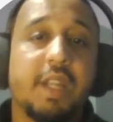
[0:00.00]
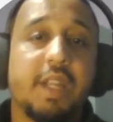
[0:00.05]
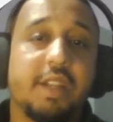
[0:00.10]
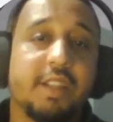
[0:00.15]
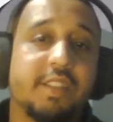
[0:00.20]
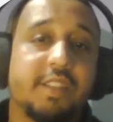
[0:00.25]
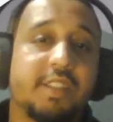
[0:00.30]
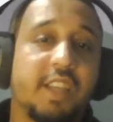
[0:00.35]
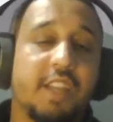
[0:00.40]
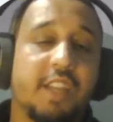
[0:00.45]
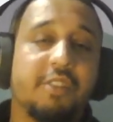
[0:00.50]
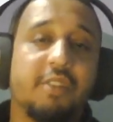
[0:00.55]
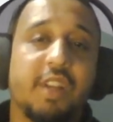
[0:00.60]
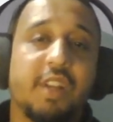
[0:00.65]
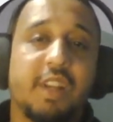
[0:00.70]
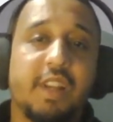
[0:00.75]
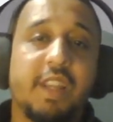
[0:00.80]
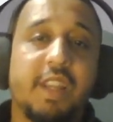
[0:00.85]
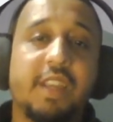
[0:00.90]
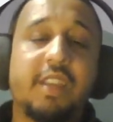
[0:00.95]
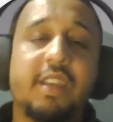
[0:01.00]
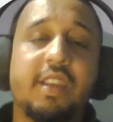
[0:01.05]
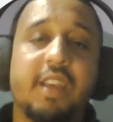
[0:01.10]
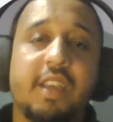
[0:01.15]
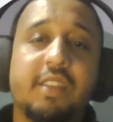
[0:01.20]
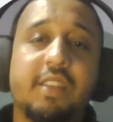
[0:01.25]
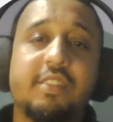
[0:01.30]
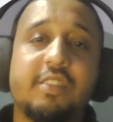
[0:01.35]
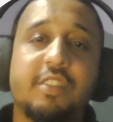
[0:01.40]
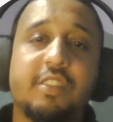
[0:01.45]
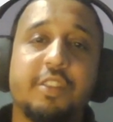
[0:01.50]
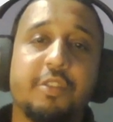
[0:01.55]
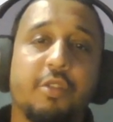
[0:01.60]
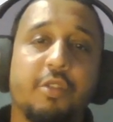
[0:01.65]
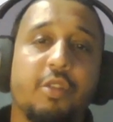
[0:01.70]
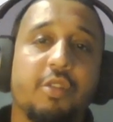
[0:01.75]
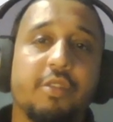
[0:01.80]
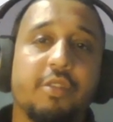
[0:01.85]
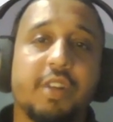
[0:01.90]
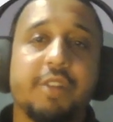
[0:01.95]
This scheduling link is
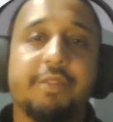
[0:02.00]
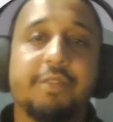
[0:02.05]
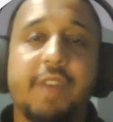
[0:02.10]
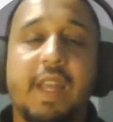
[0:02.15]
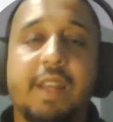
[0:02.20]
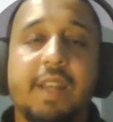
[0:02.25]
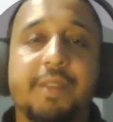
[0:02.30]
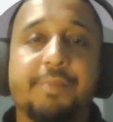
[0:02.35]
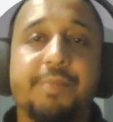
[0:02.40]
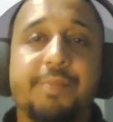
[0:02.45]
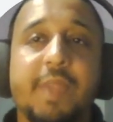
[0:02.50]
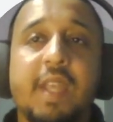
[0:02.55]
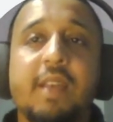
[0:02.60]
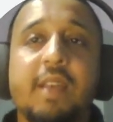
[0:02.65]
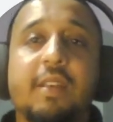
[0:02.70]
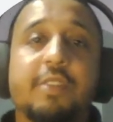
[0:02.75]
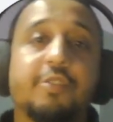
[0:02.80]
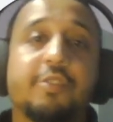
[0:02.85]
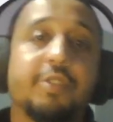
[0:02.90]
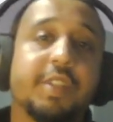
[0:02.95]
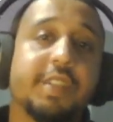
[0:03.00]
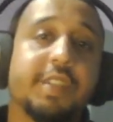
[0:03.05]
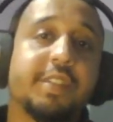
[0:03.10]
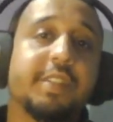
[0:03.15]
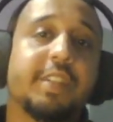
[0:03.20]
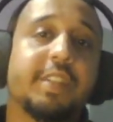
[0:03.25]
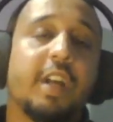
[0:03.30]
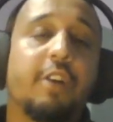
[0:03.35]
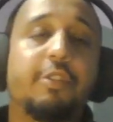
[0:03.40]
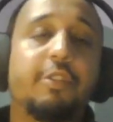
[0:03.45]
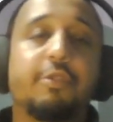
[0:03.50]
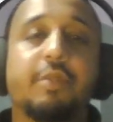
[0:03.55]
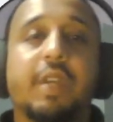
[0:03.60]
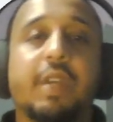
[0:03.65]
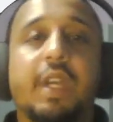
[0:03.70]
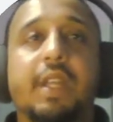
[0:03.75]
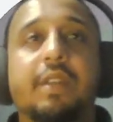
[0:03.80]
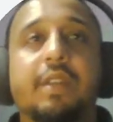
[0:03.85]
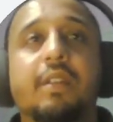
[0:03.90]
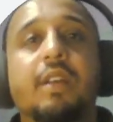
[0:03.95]
no longer valid. So this is how you
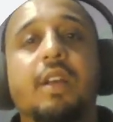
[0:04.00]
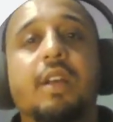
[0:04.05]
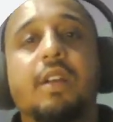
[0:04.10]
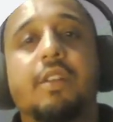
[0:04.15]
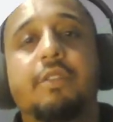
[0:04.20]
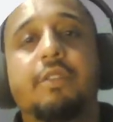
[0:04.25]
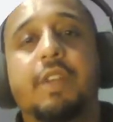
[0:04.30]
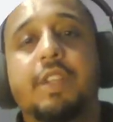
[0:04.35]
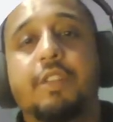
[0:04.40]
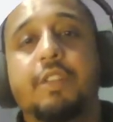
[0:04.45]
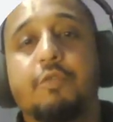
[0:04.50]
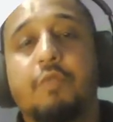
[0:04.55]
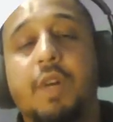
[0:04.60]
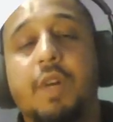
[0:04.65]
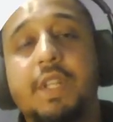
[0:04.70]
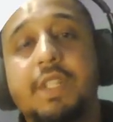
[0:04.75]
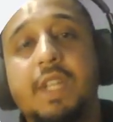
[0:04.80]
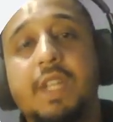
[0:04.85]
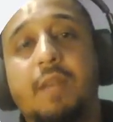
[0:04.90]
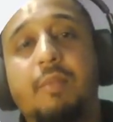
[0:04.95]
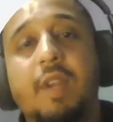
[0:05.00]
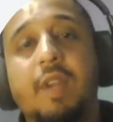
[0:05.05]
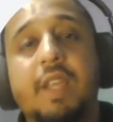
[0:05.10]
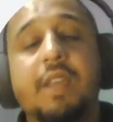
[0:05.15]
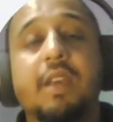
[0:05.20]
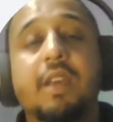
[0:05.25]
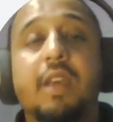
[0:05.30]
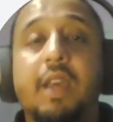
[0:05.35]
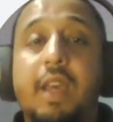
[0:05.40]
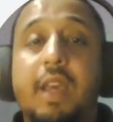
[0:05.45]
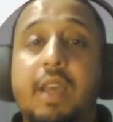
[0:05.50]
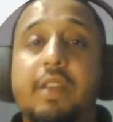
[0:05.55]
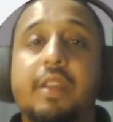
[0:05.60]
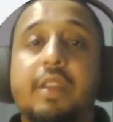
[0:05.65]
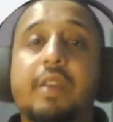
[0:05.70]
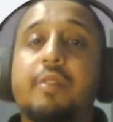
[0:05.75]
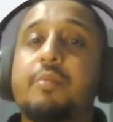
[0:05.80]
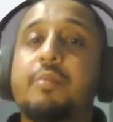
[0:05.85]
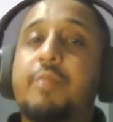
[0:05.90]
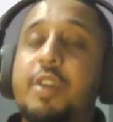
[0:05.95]
can create a one-time link and
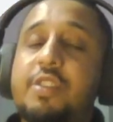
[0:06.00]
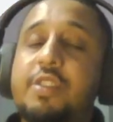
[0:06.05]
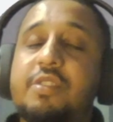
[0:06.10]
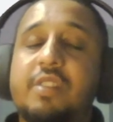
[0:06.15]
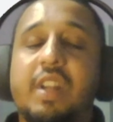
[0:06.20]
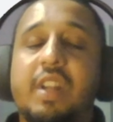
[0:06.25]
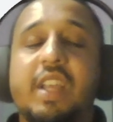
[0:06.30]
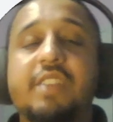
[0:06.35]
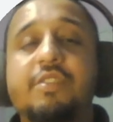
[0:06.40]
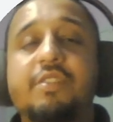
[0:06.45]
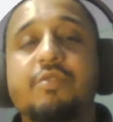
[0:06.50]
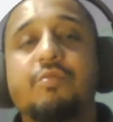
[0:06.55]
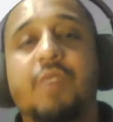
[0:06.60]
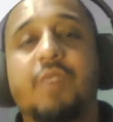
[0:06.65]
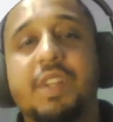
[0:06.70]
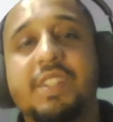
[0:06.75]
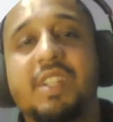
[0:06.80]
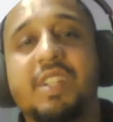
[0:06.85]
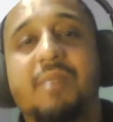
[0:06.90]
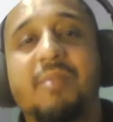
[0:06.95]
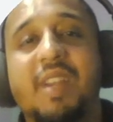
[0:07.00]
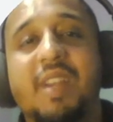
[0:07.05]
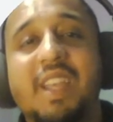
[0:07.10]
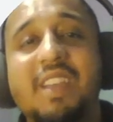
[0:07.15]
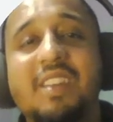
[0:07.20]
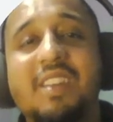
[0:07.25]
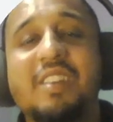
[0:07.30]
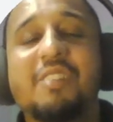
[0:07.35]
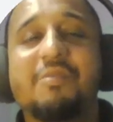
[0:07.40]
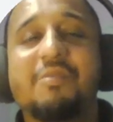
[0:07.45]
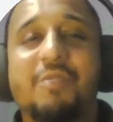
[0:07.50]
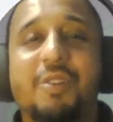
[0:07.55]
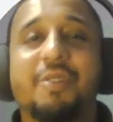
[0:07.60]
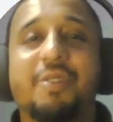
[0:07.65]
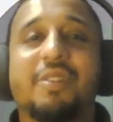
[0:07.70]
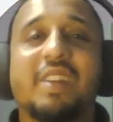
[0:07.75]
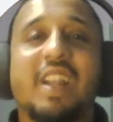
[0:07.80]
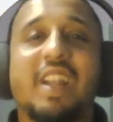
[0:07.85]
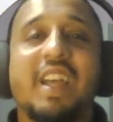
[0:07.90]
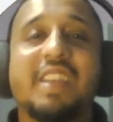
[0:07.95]
a personalized one-time link for
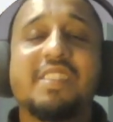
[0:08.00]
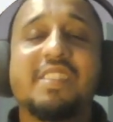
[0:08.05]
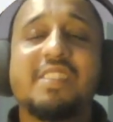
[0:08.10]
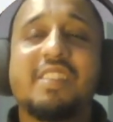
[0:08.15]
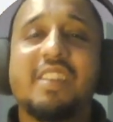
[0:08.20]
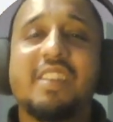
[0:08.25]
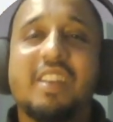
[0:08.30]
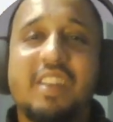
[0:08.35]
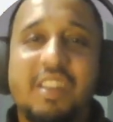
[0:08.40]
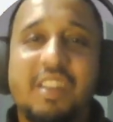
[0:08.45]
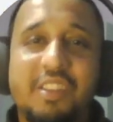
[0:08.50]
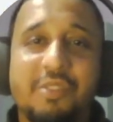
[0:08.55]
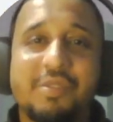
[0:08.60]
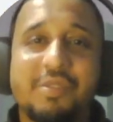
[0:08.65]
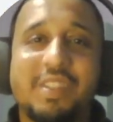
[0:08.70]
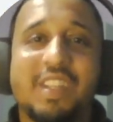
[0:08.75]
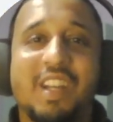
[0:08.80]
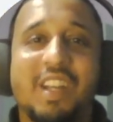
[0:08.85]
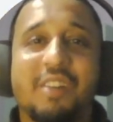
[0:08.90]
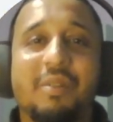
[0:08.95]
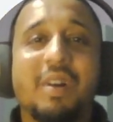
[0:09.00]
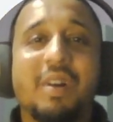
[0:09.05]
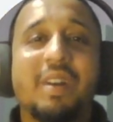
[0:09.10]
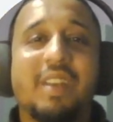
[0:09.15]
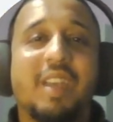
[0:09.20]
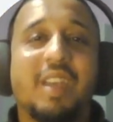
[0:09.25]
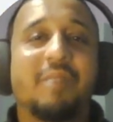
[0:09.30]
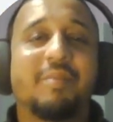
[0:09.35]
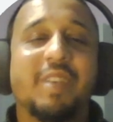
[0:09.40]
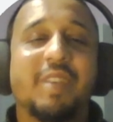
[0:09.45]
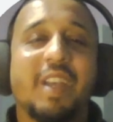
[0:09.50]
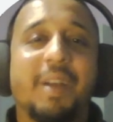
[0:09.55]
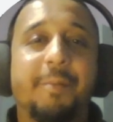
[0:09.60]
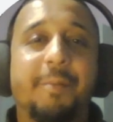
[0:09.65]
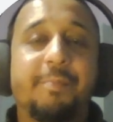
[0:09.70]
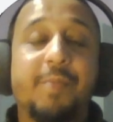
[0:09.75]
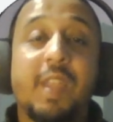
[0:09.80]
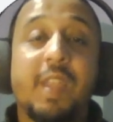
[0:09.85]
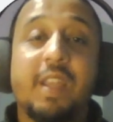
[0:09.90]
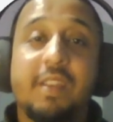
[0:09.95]
your clients using our API.
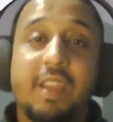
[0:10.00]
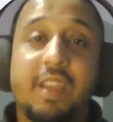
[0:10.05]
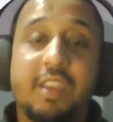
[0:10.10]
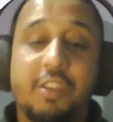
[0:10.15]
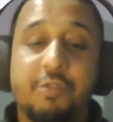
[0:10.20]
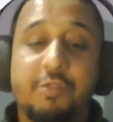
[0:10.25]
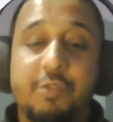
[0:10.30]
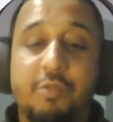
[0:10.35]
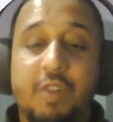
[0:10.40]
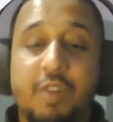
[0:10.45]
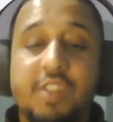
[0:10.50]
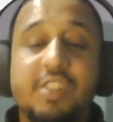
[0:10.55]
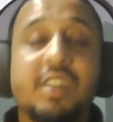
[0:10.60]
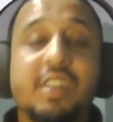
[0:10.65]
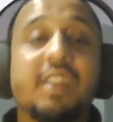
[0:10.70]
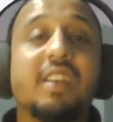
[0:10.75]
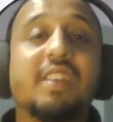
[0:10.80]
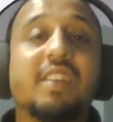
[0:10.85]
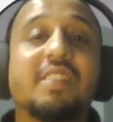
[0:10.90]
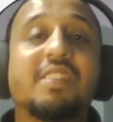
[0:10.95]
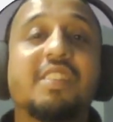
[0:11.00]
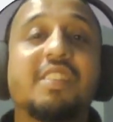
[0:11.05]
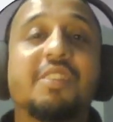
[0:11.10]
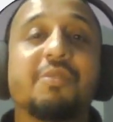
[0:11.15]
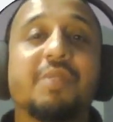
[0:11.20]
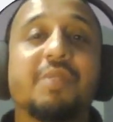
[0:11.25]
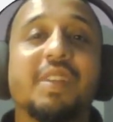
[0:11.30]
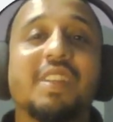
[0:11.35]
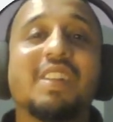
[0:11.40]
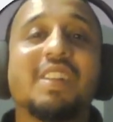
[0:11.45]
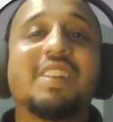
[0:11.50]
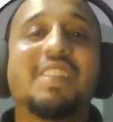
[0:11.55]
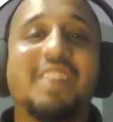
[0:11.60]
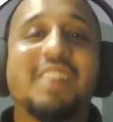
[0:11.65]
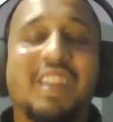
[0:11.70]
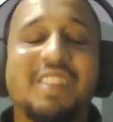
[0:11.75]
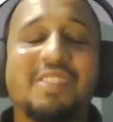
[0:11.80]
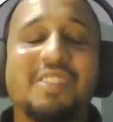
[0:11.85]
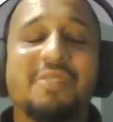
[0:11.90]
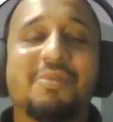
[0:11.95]
Thank you for watching. See you in the
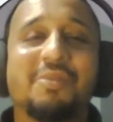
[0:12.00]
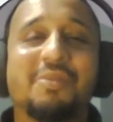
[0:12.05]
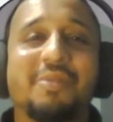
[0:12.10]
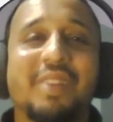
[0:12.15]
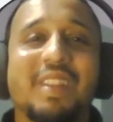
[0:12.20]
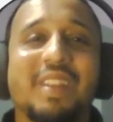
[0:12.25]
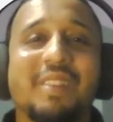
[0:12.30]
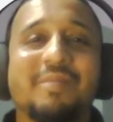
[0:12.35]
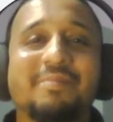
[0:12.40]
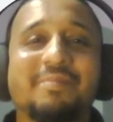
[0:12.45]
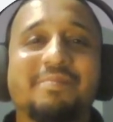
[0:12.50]
next tutorial.